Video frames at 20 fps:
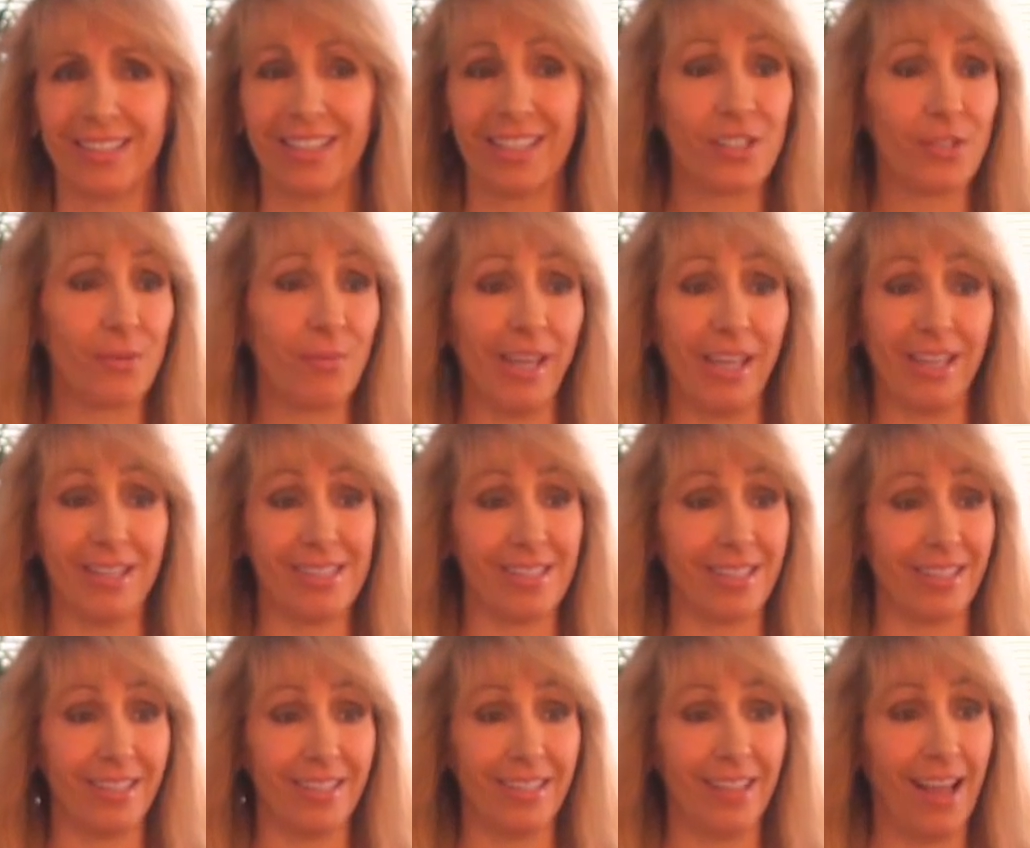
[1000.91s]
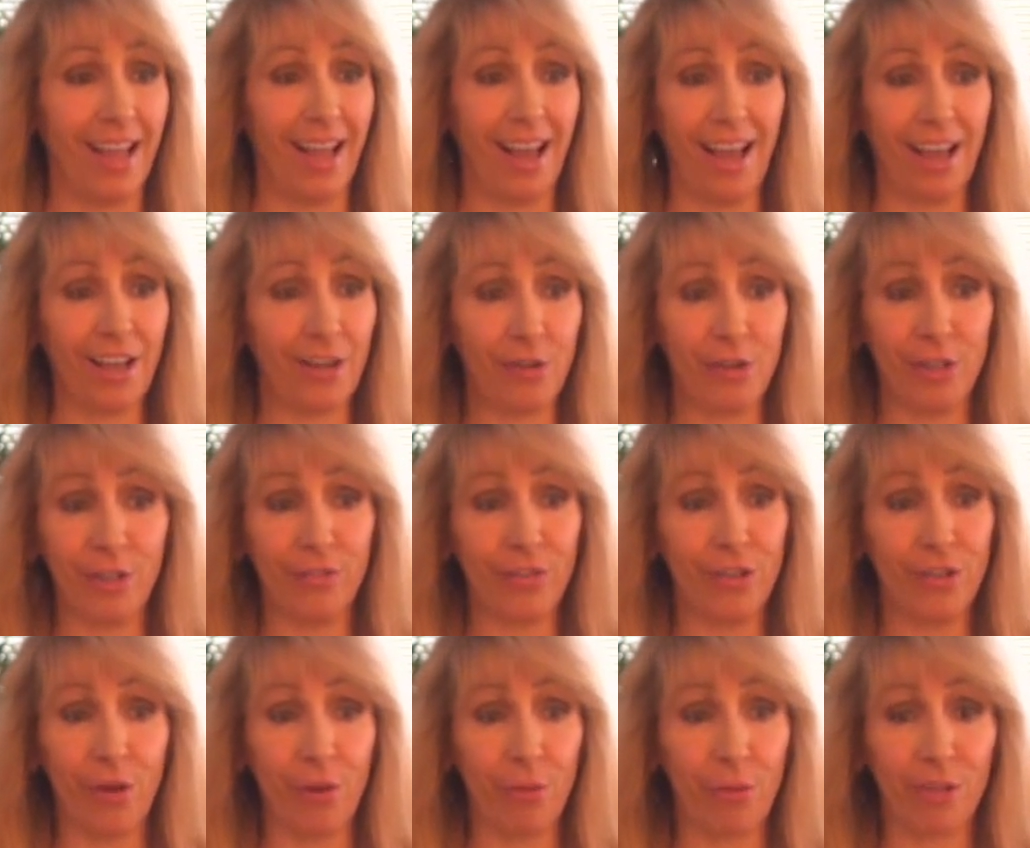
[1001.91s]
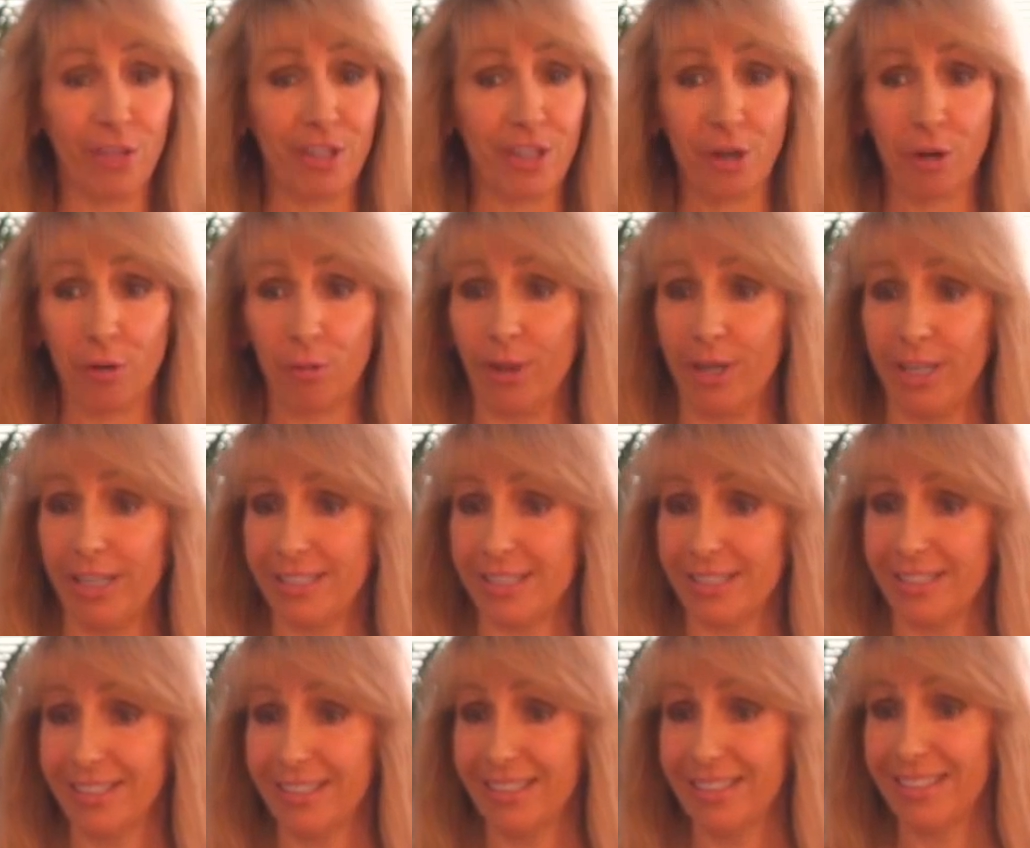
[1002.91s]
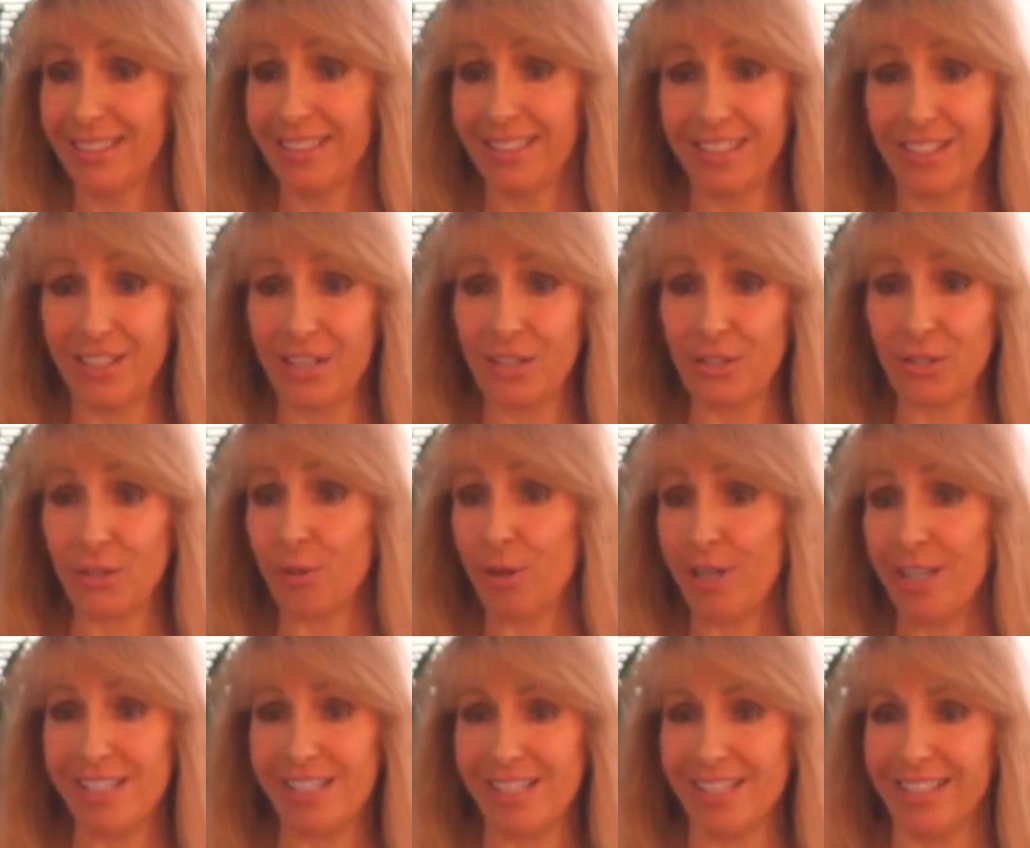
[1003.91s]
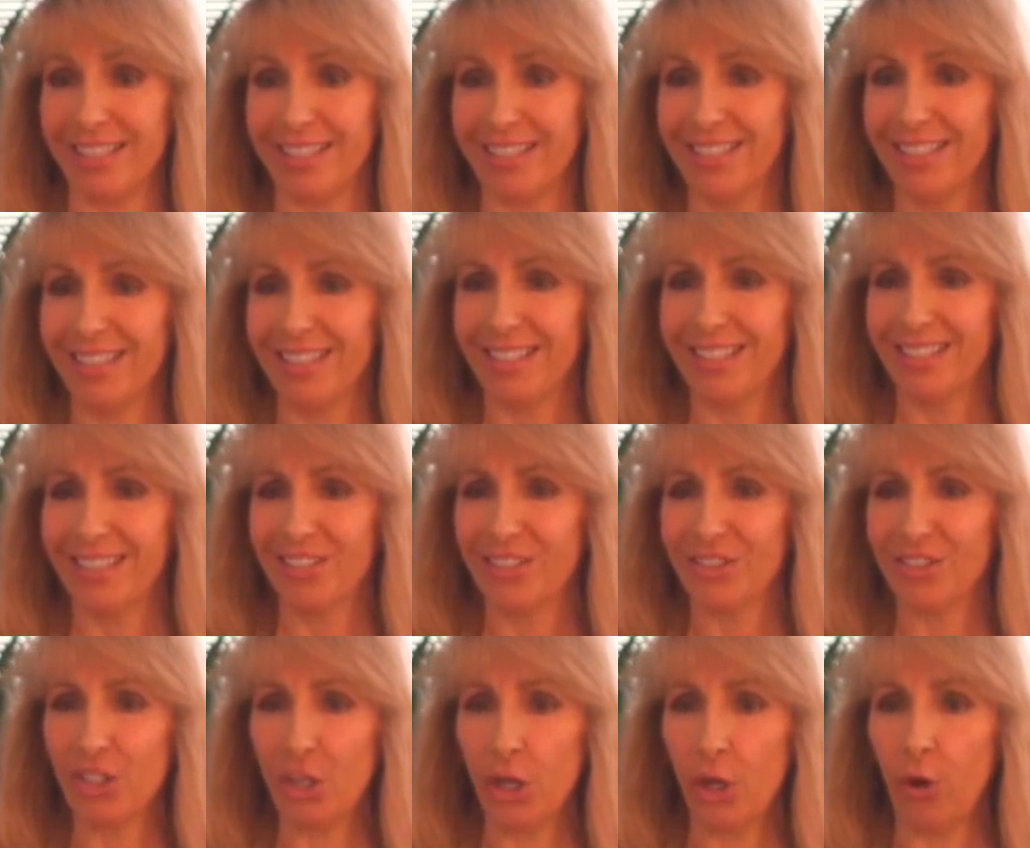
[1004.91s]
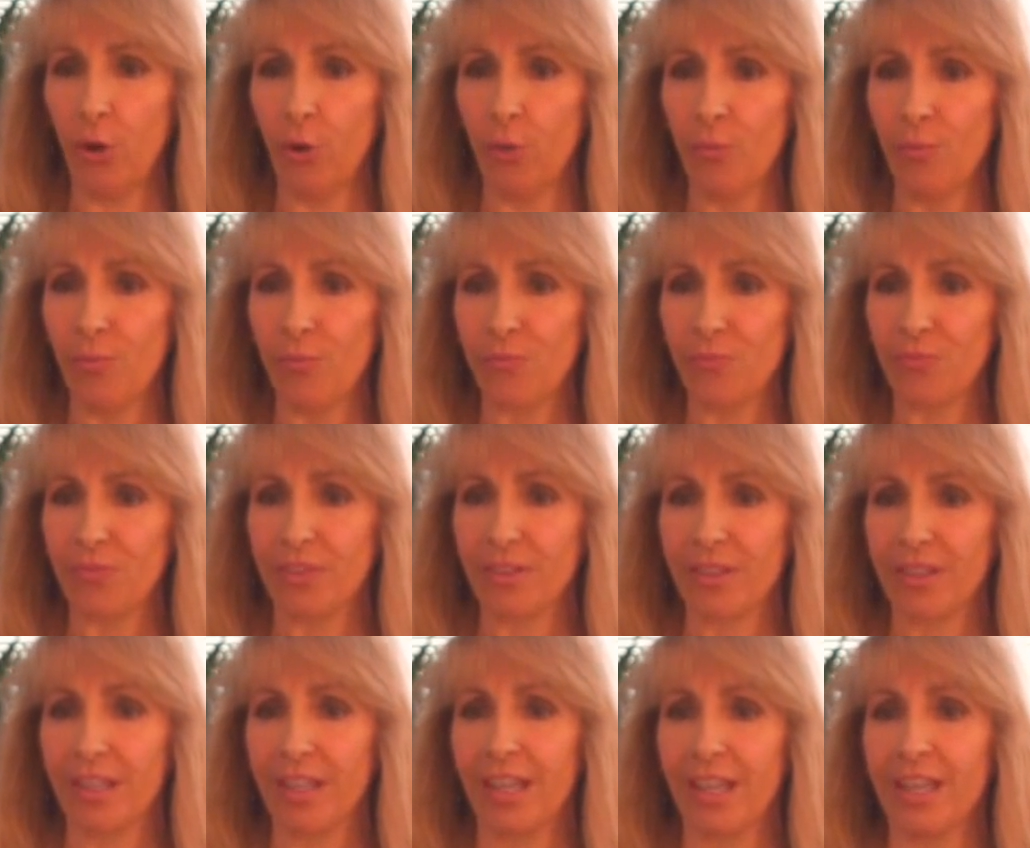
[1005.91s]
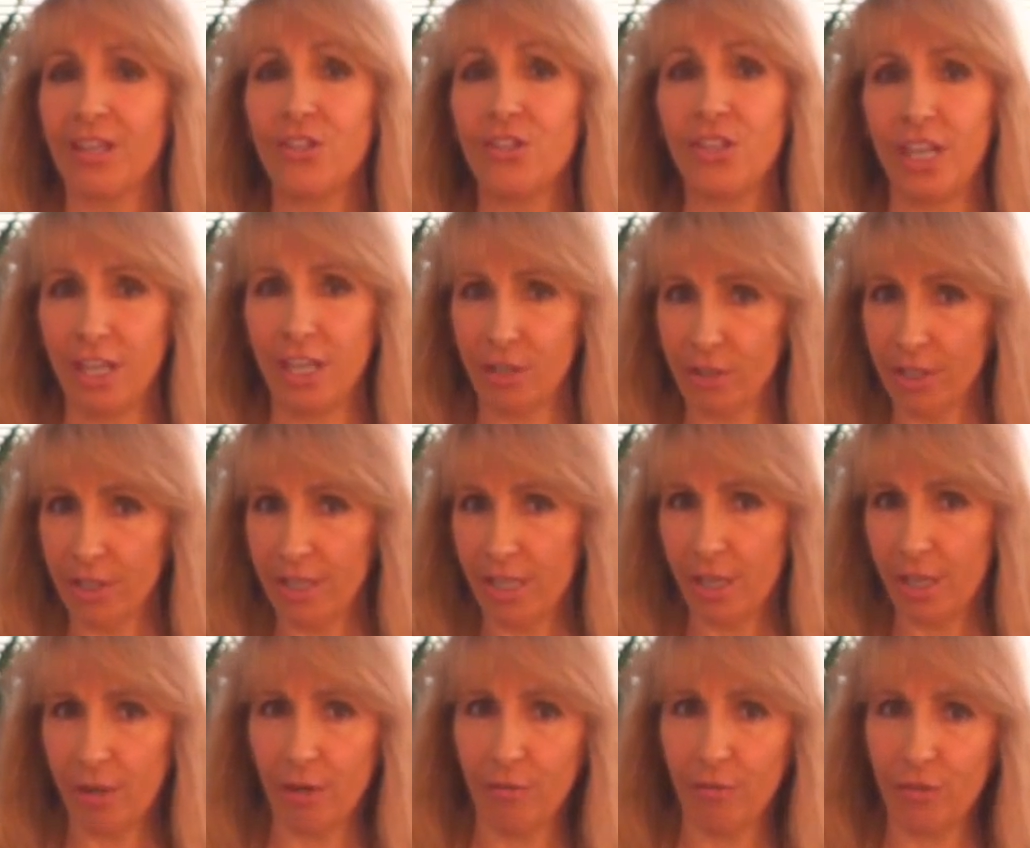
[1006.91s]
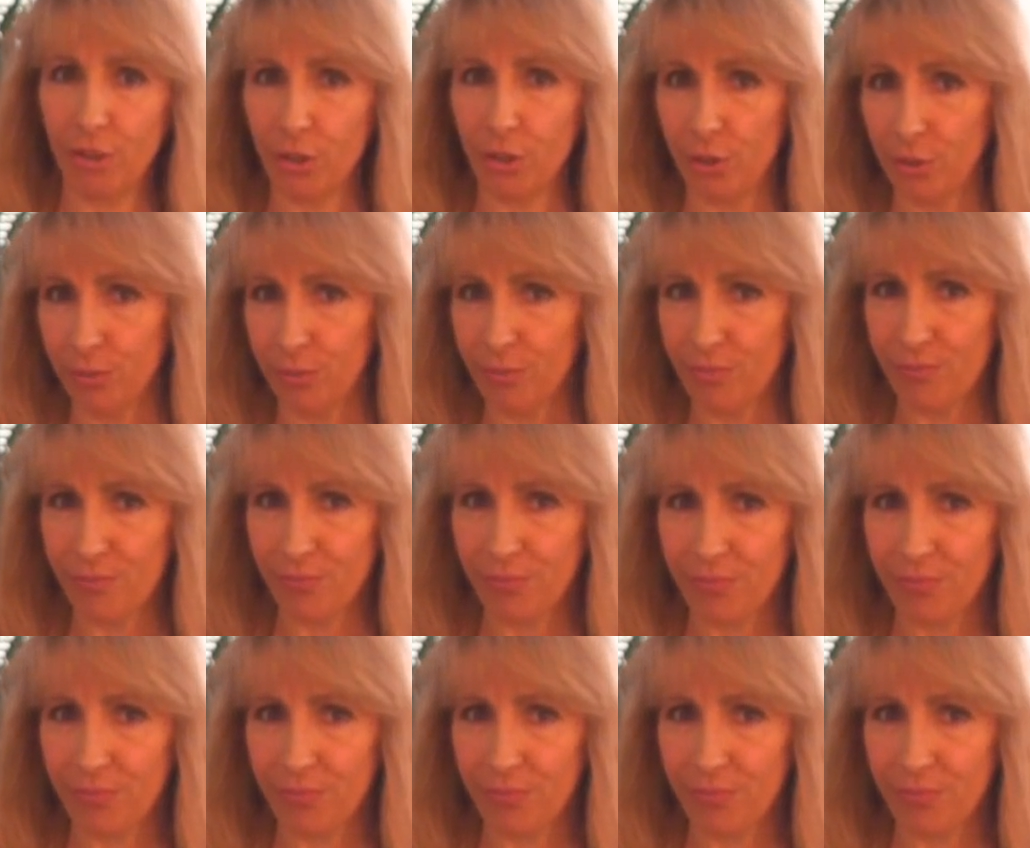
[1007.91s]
It's amazing. I don't even know where the year went. It is crazy. So take good care of you.